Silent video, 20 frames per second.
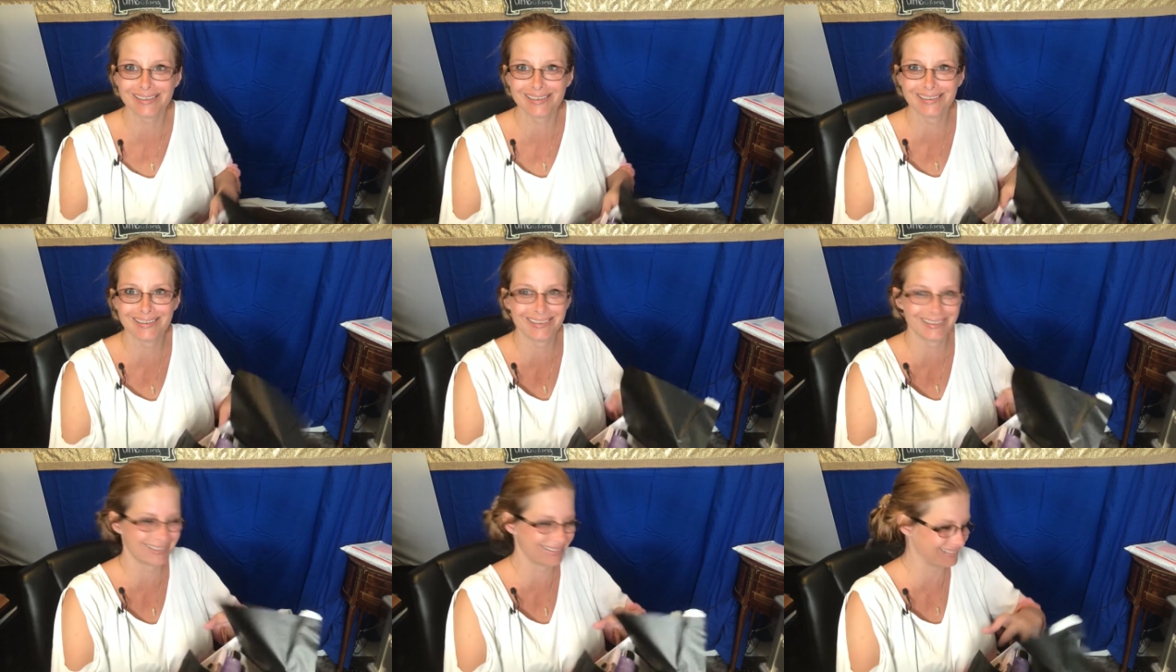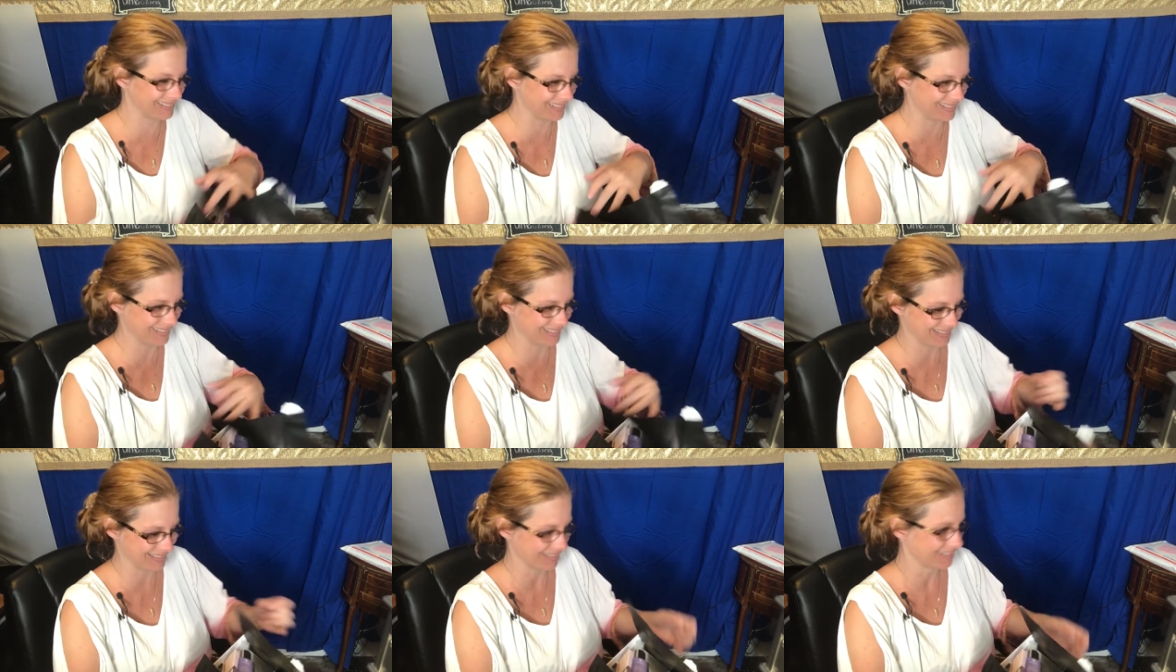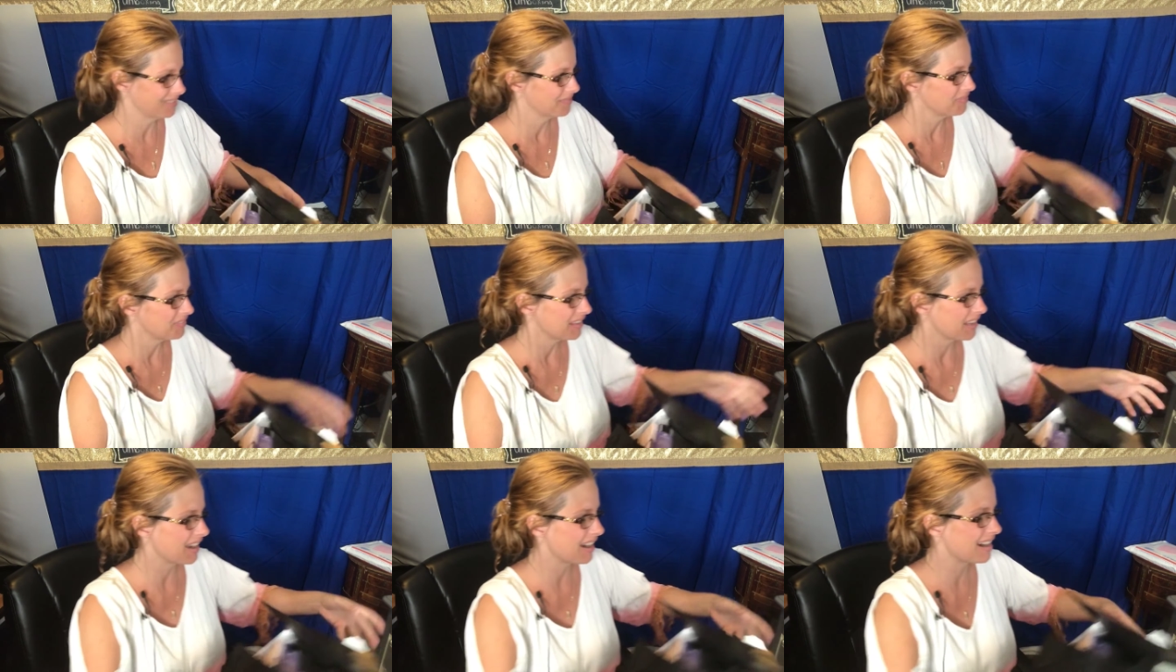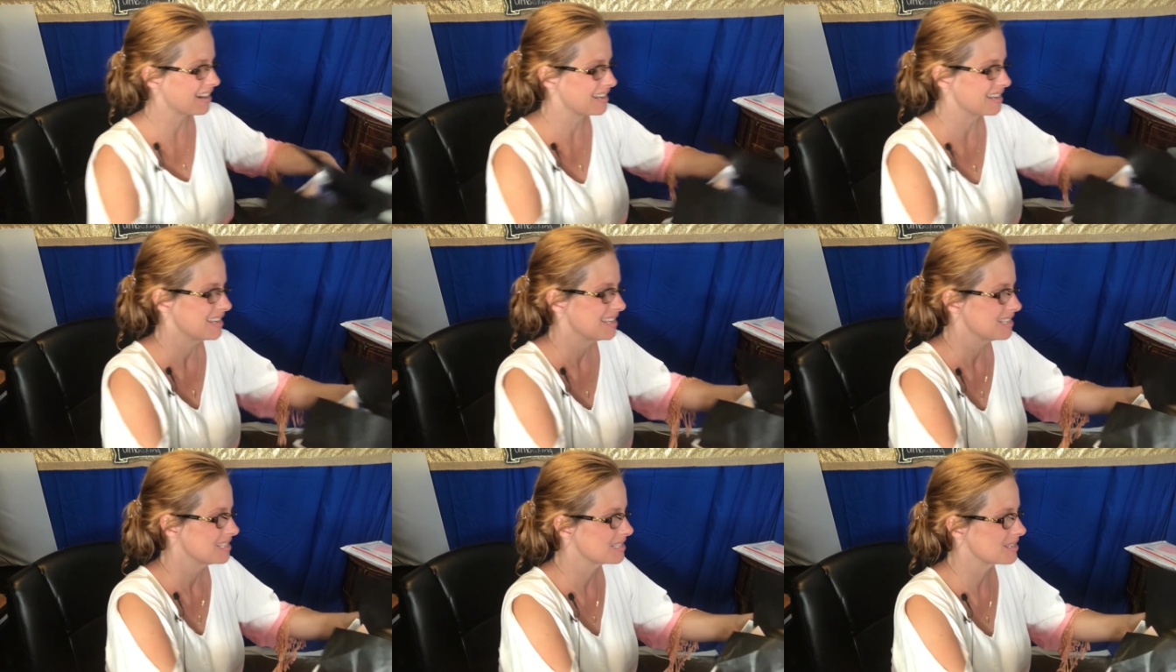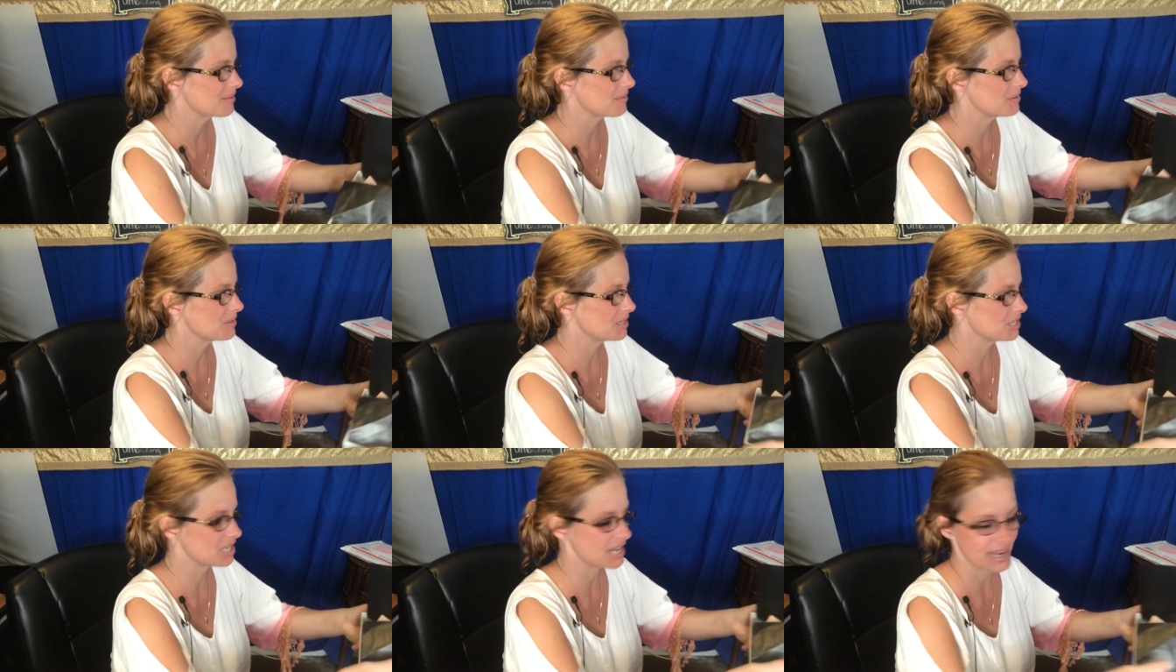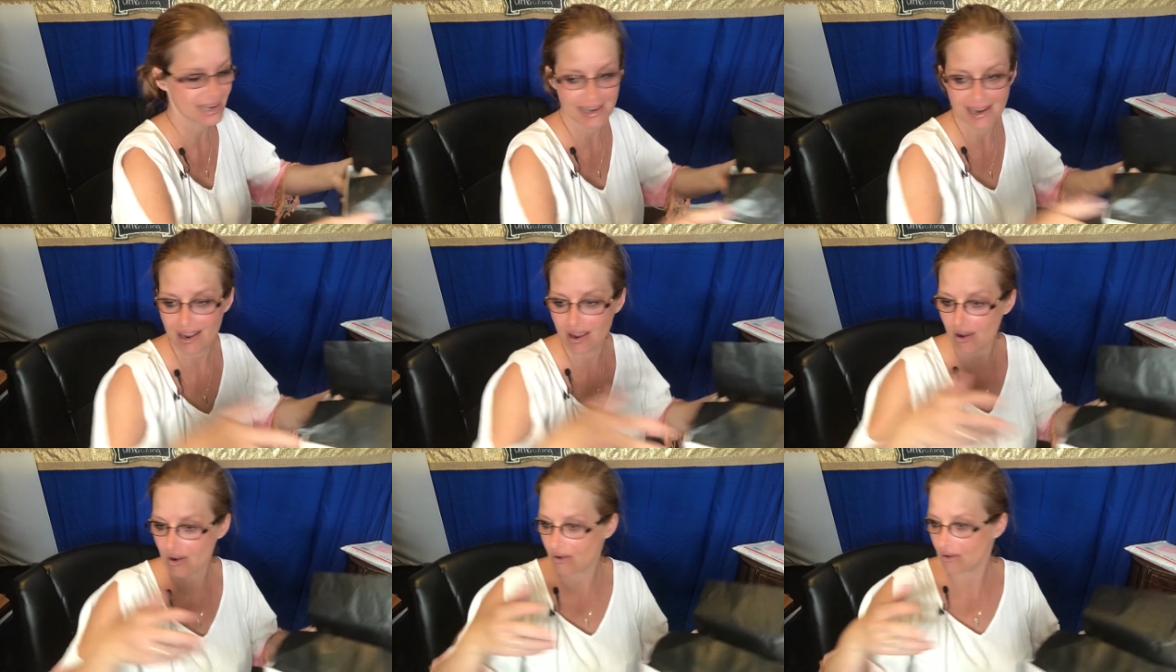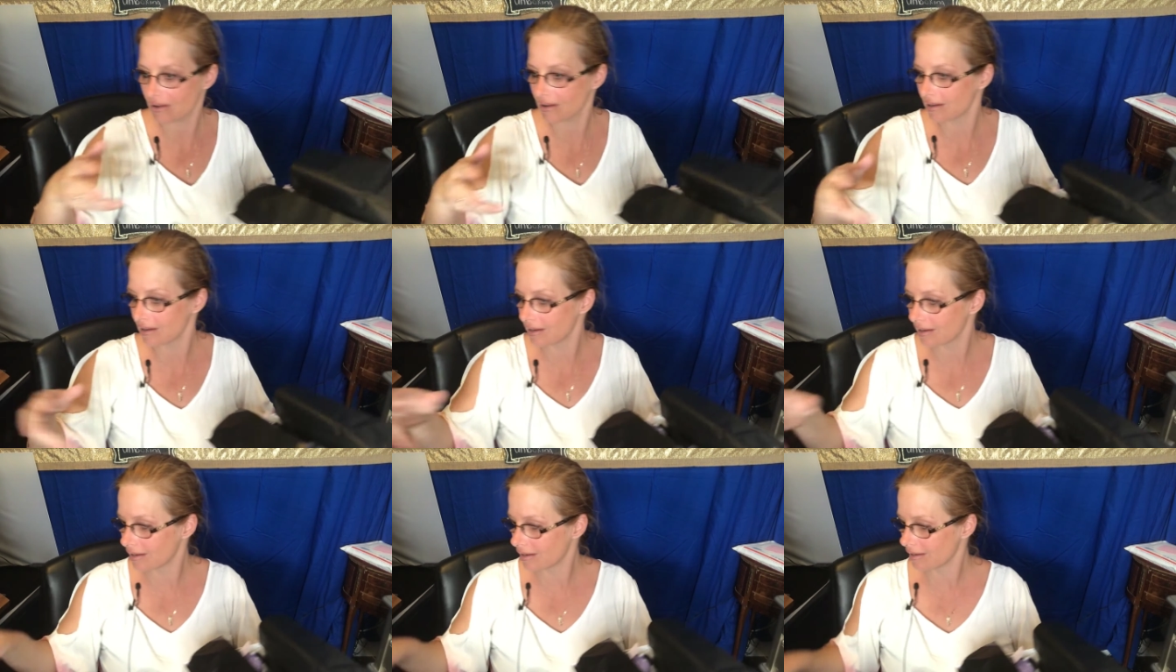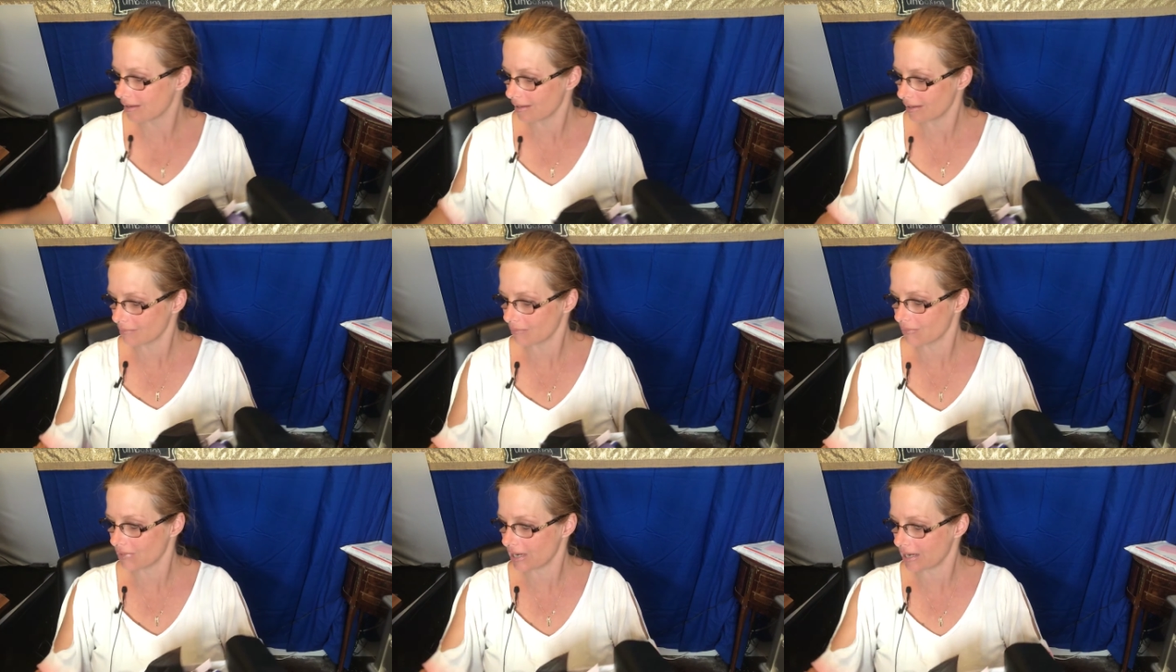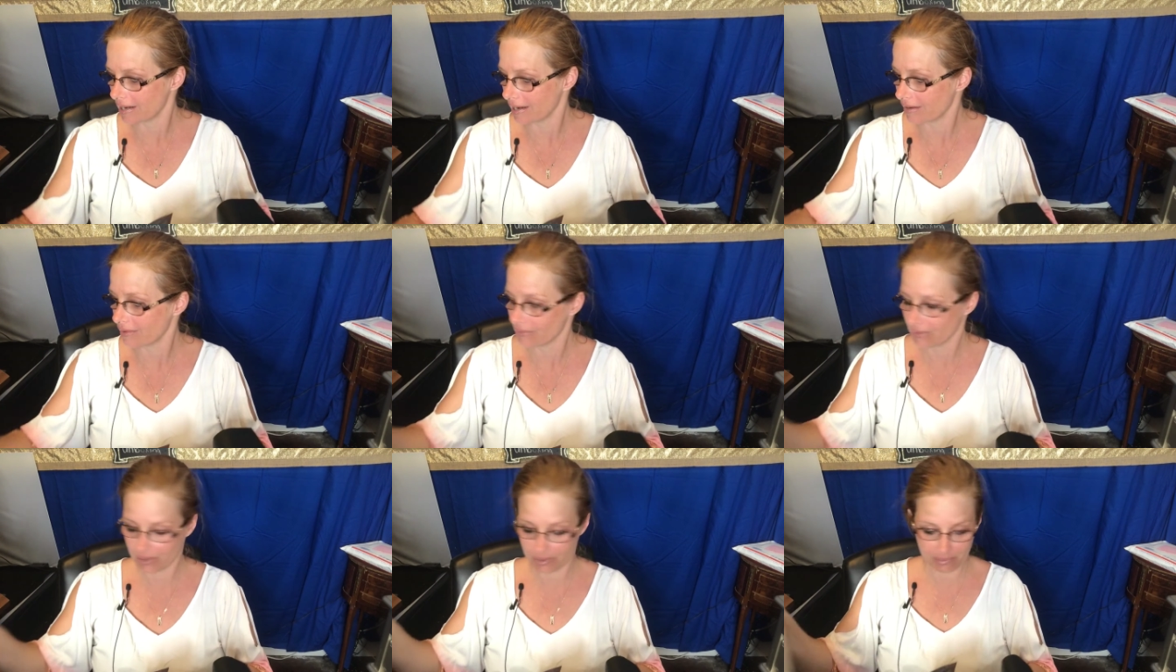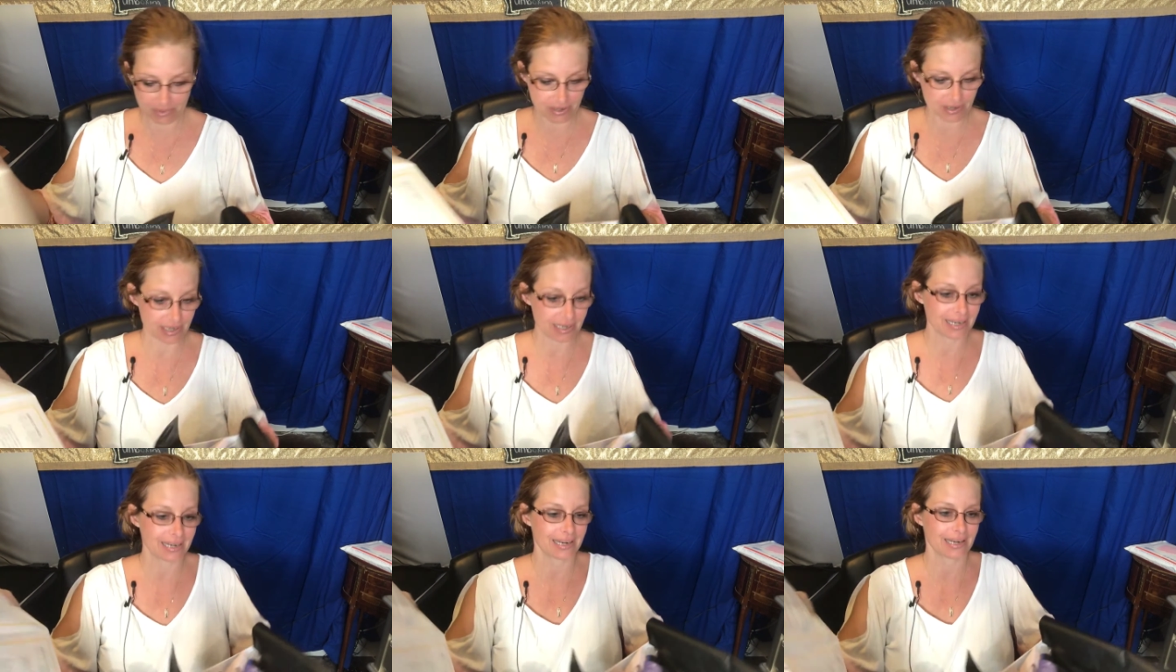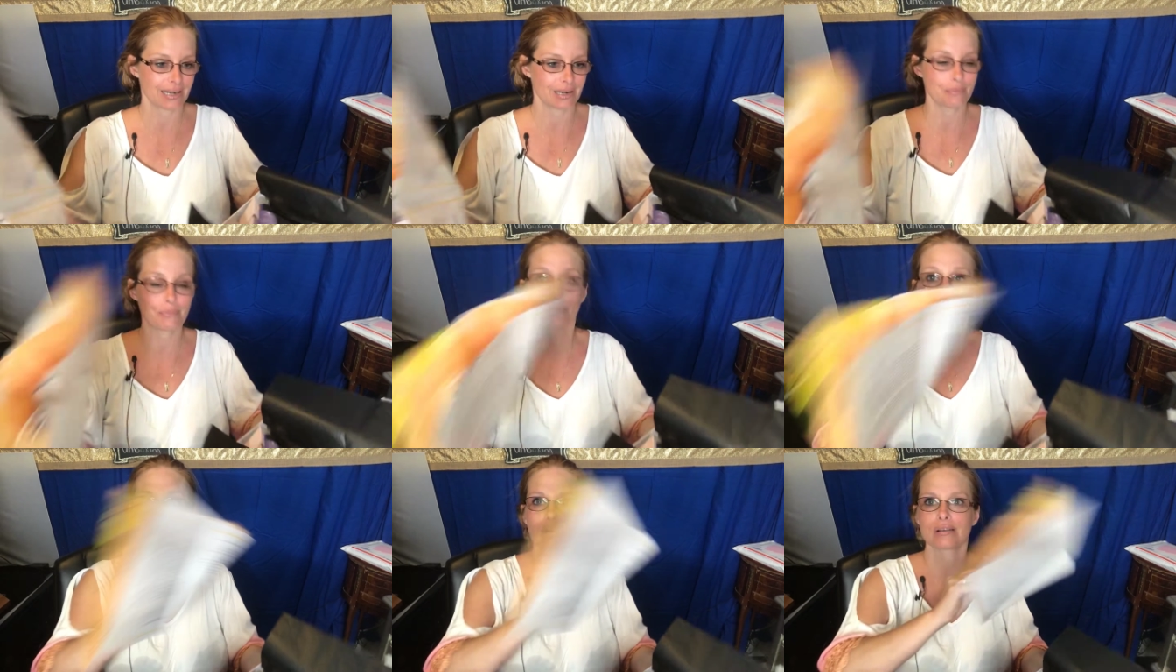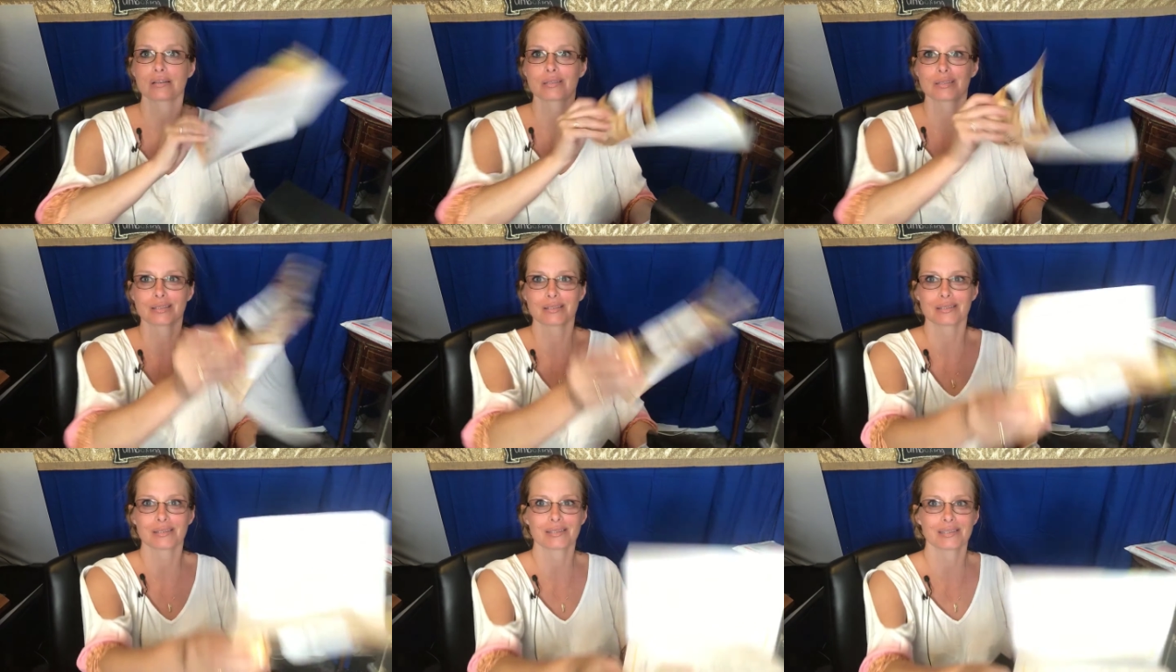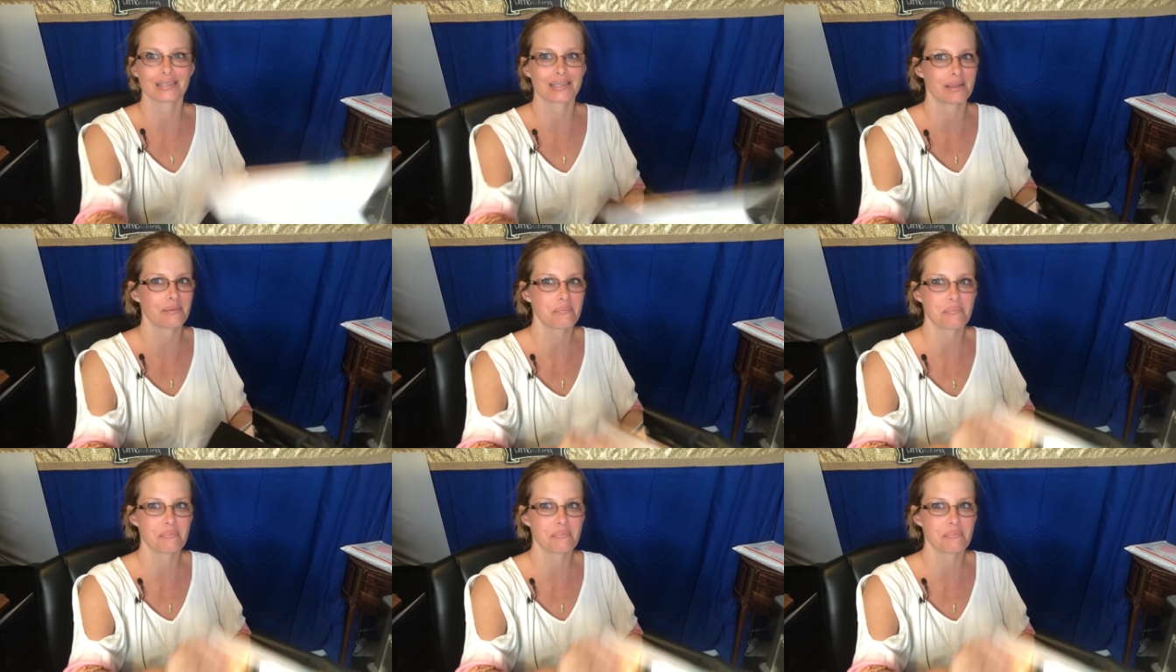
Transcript: all right, so we'll check out, I'm running out of room here. I didn't get it boxed, but they